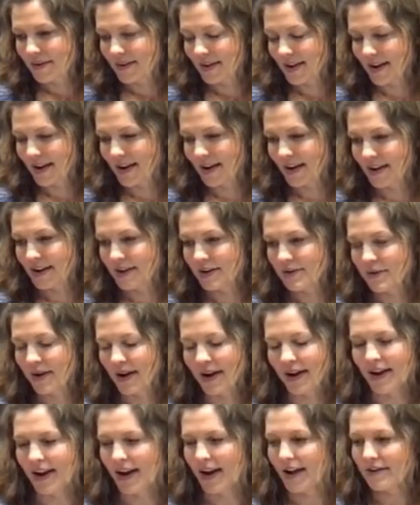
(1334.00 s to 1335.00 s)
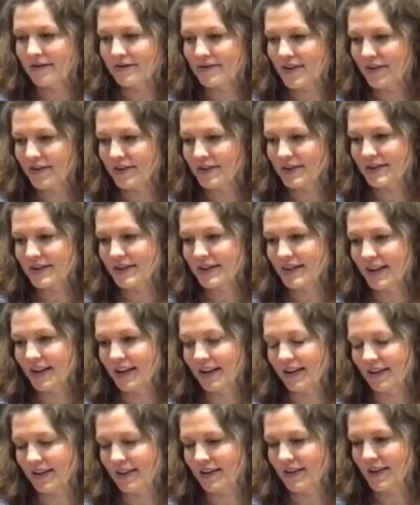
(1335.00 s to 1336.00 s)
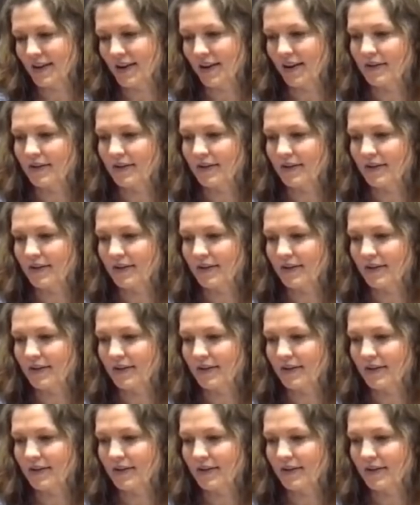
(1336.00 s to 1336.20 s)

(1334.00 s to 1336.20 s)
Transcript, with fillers: Anyway, I've never seen anything there.